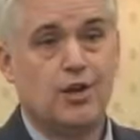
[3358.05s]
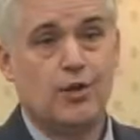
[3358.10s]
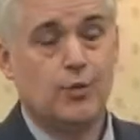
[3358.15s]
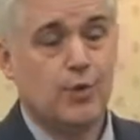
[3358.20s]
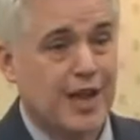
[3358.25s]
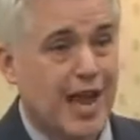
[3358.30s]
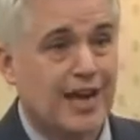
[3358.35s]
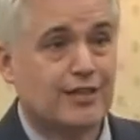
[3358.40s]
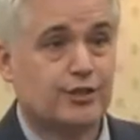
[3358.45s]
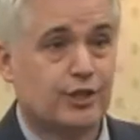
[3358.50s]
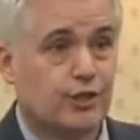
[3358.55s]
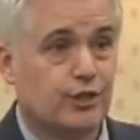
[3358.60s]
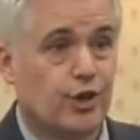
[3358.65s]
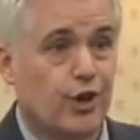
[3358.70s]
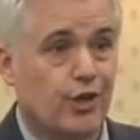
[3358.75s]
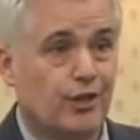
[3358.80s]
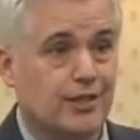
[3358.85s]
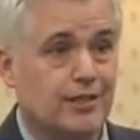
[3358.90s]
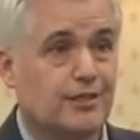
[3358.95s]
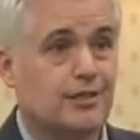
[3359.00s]
We actually
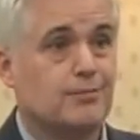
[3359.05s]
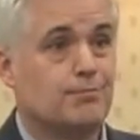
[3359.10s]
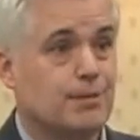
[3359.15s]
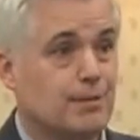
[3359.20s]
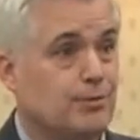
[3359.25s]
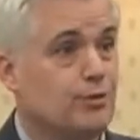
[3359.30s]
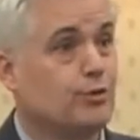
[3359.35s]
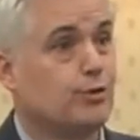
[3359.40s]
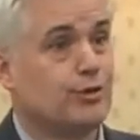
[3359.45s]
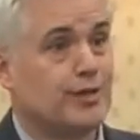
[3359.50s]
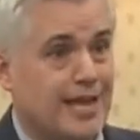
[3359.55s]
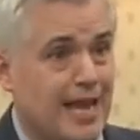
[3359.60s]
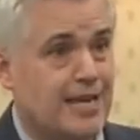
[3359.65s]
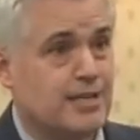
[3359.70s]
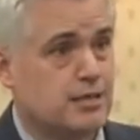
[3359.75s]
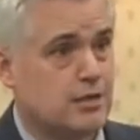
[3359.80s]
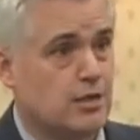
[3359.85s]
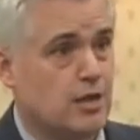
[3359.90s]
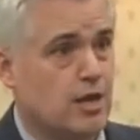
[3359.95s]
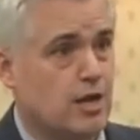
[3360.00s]
call it biblical
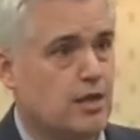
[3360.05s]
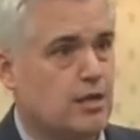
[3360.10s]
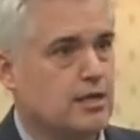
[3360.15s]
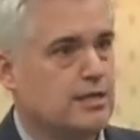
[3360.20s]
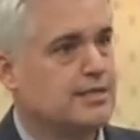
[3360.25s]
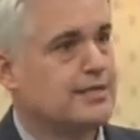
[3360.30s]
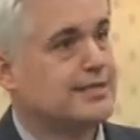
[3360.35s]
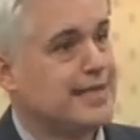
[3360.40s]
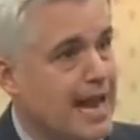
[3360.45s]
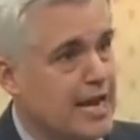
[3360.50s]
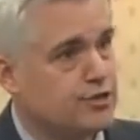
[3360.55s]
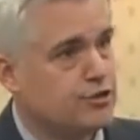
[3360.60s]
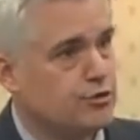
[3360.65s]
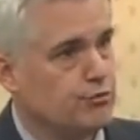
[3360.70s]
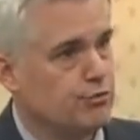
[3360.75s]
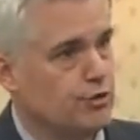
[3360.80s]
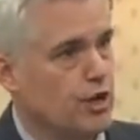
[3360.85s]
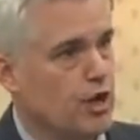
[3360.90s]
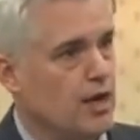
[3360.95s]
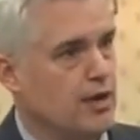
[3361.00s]
case law,
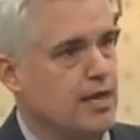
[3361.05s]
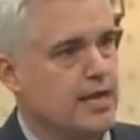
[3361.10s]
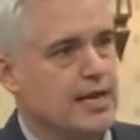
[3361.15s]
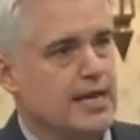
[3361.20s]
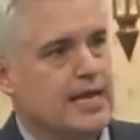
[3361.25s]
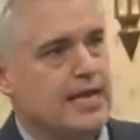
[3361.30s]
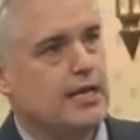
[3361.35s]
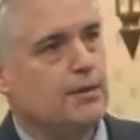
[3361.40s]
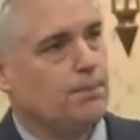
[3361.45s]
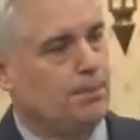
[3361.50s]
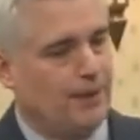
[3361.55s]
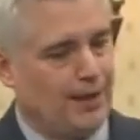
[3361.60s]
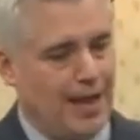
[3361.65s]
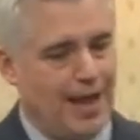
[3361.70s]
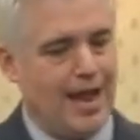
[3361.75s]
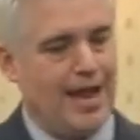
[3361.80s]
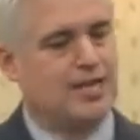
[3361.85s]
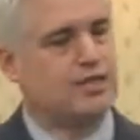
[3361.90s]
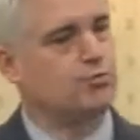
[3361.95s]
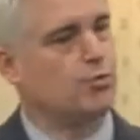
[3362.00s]
statute law. It
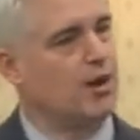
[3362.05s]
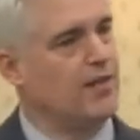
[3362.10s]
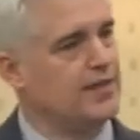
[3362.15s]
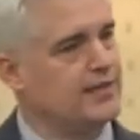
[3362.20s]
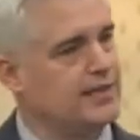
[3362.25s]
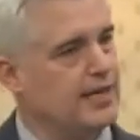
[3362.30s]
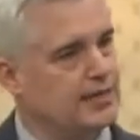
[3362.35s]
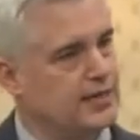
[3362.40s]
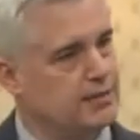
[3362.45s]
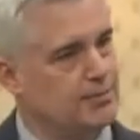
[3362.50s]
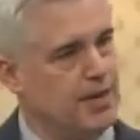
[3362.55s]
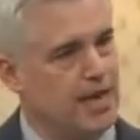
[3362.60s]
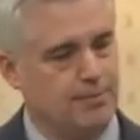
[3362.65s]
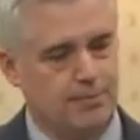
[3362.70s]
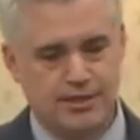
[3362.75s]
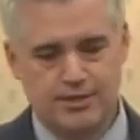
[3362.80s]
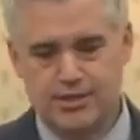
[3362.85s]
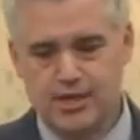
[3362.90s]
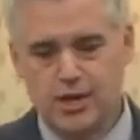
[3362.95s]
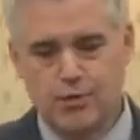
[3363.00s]
applies one of the 10
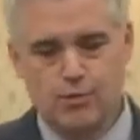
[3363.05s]
commandments,